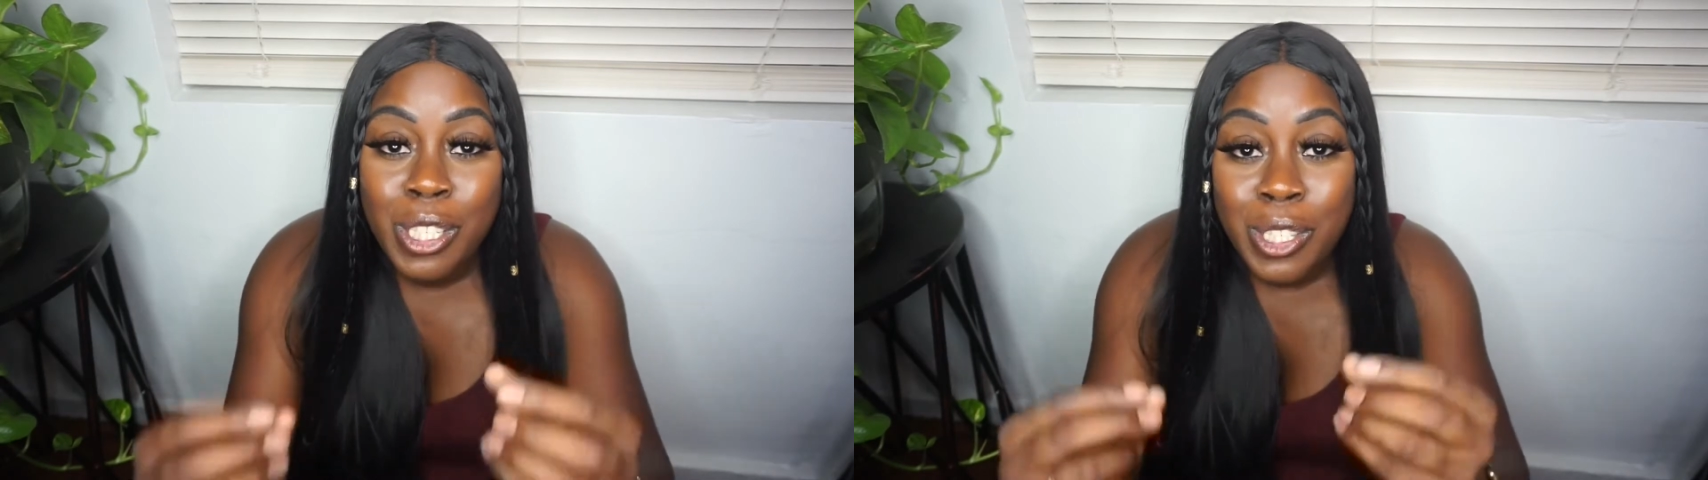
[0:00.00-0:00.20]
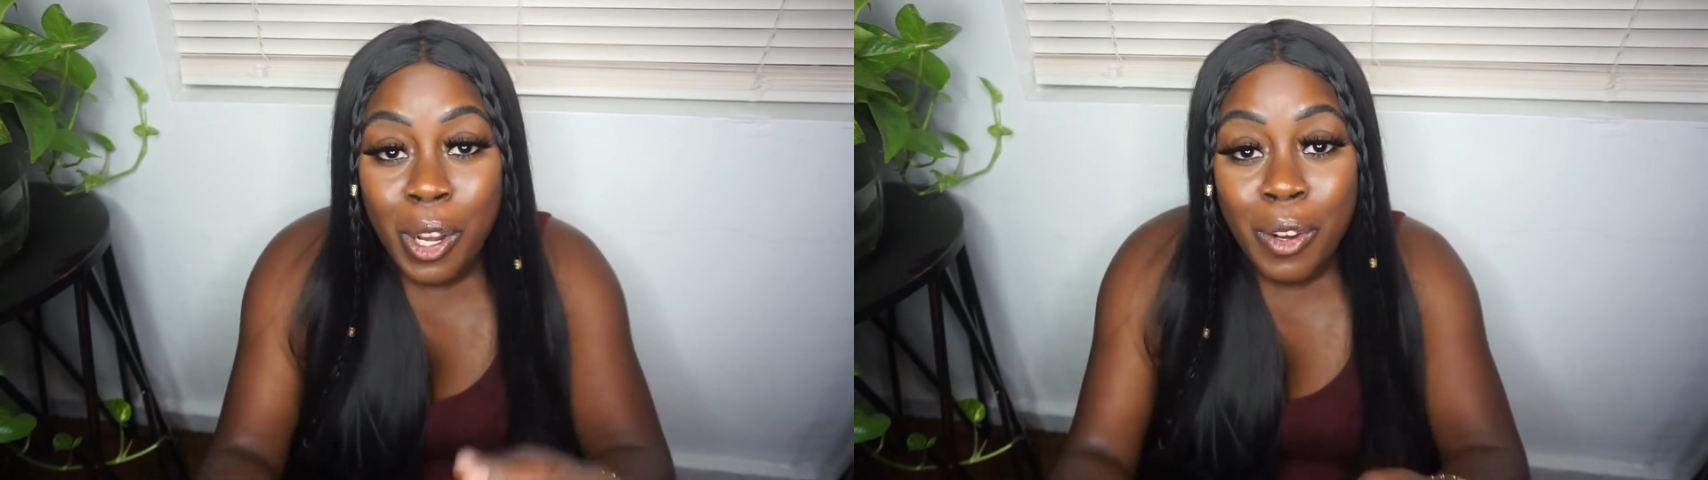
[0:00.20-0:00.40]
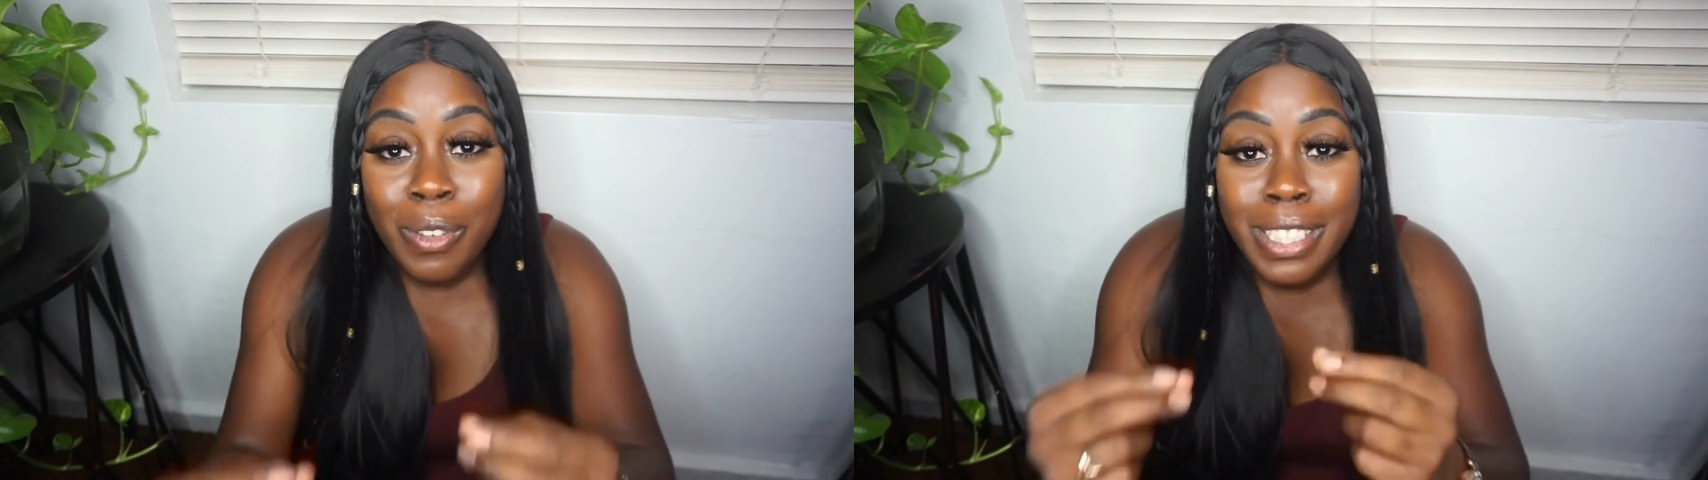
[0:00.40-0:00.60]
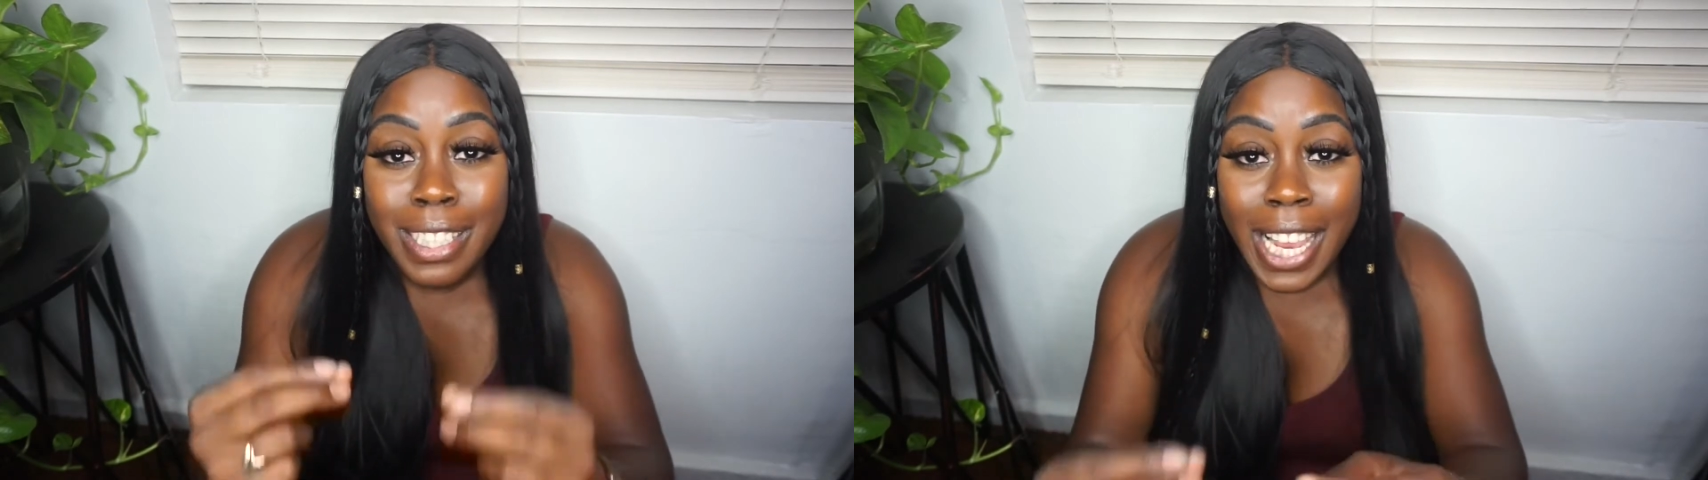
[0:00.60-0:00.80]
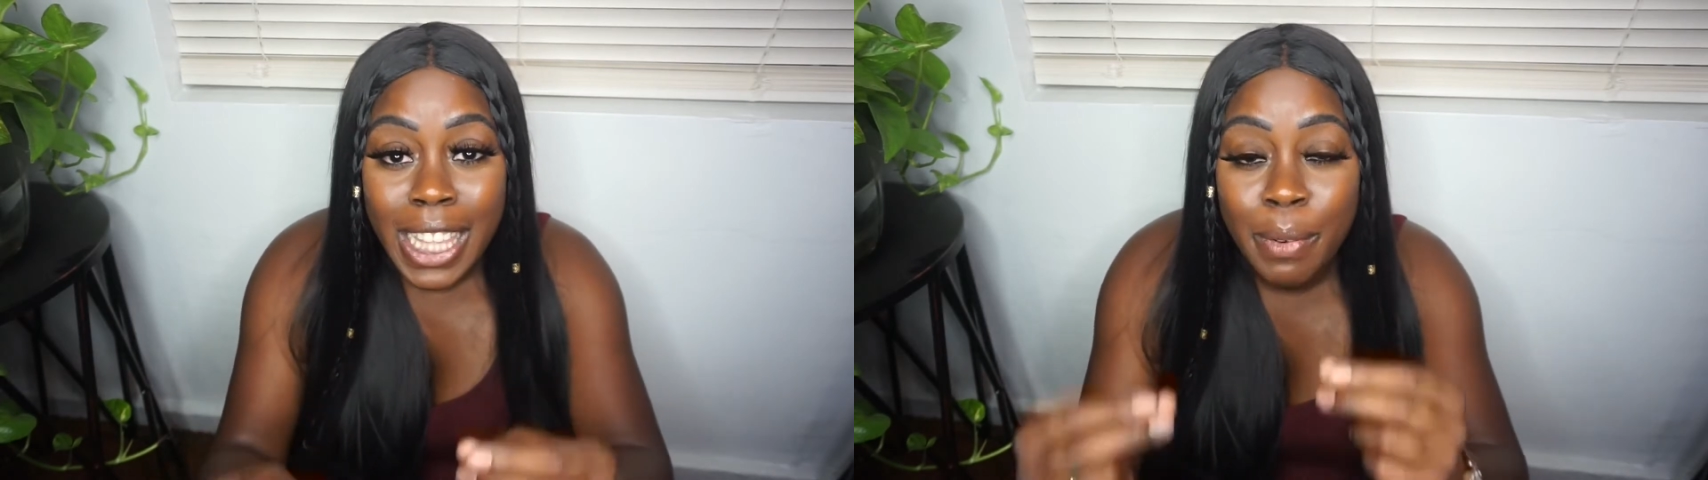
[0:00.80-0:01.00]
don't
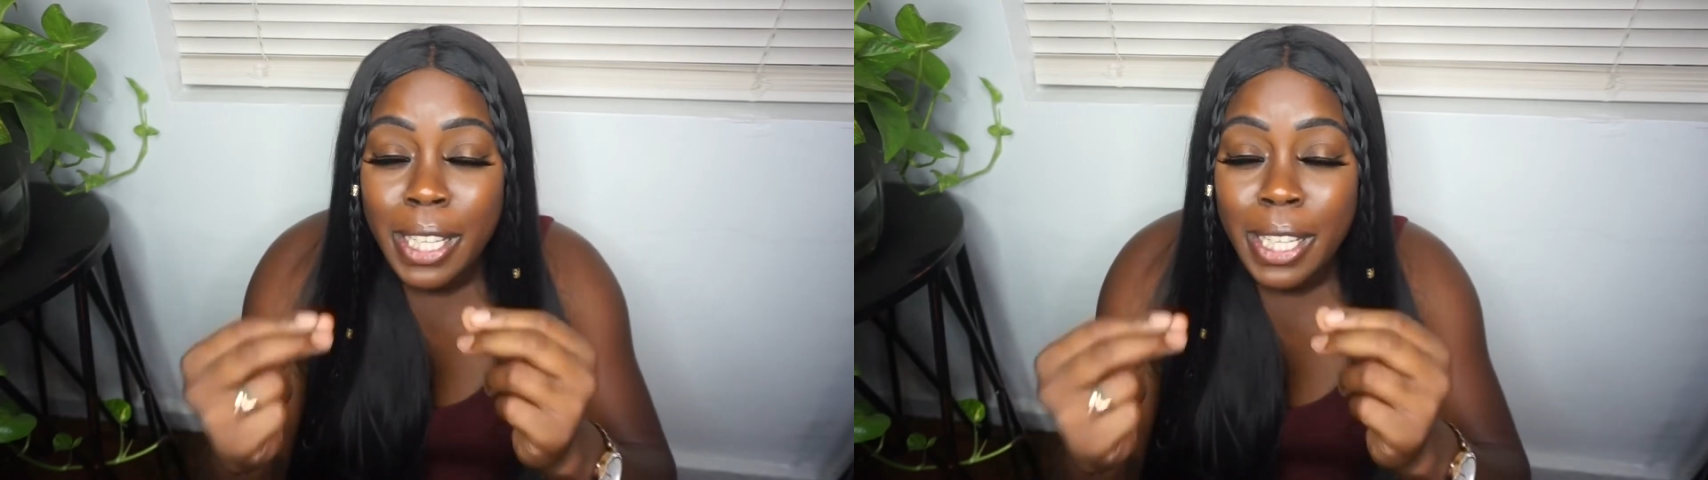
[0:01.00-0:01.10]
take the